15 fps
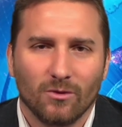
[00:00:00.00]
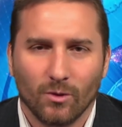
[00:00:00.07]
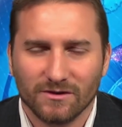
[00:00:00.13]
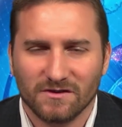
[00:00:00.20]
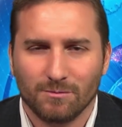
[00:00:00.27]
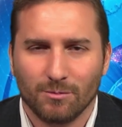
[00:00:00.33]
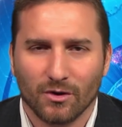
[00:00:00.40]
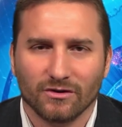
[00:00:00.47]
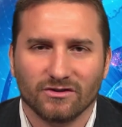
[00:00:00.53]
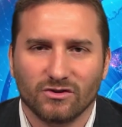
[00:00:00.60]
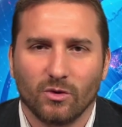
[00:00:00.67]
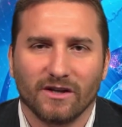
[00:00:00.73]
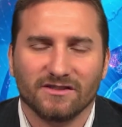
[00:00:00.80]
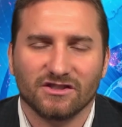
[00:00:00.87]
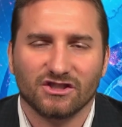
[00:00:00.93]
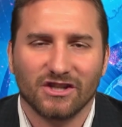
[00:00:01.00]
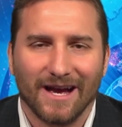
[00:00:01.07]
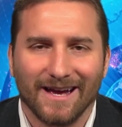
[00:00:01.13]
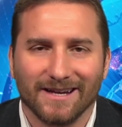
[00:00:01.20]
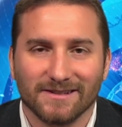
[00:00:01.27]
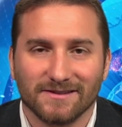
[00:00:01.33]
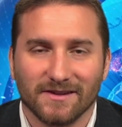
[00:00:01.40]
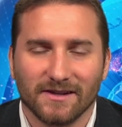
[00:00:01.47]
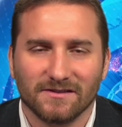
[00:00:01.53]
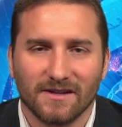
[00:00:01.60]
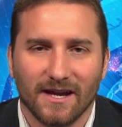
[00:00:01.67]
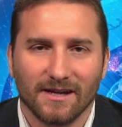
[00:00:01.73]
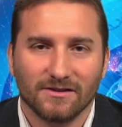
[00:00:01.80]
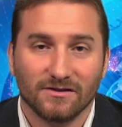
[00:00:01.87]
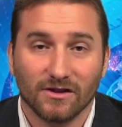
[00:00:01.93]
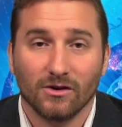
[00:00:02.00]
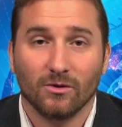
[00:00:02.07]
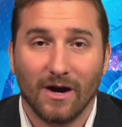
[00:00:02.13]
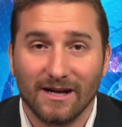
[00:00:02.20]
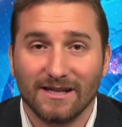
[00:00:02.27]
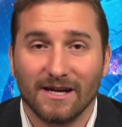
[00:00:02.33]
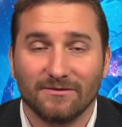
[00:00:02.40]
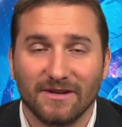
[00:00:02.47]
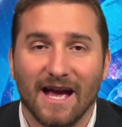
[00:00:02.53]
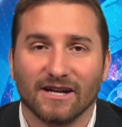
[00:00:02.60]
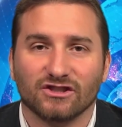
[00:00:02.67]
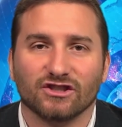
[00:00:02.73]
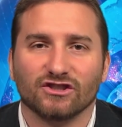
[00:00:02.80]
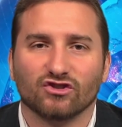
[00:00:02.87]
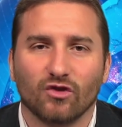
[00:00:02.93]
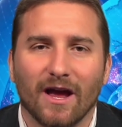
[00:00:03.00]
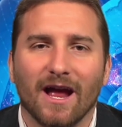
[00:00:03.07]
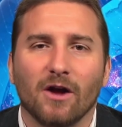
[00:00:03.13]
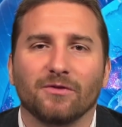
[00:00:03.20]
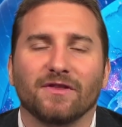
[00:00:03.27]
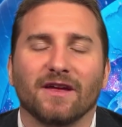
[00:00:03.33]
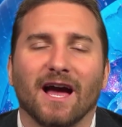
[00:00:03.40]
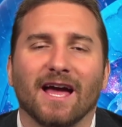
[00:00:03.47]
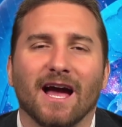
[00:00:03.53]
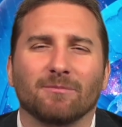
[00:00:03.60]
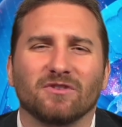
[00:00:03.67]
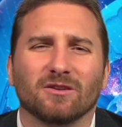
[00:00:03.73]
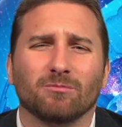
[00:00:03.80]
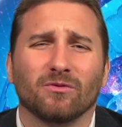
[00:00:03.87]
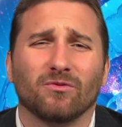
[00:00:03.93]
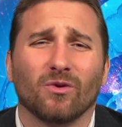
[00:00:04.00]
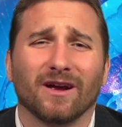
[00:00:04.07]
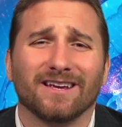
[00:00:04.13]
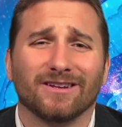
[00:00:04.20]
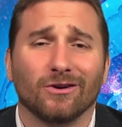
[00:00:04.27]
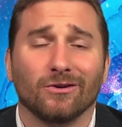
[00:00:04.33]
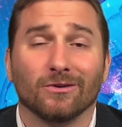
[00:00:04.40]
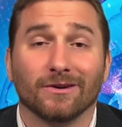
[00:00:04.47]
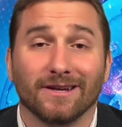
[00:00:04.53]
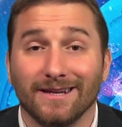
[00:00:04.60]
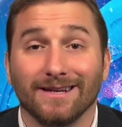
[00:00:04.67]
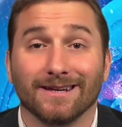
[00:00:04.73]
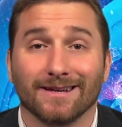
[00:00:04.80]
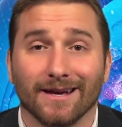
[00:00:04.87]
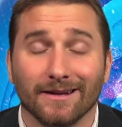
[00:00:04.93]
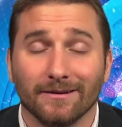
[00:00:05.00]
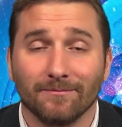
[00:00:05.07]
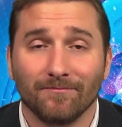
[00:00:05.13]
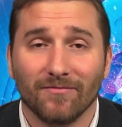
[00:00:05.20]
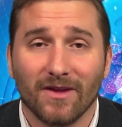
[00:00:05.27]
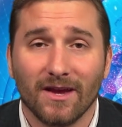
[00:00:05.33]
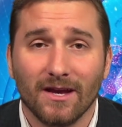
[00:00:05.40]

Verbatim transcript: Once burned, twice shy, as they say, so I'll have to actually try out the iOptik before I get all giddy again.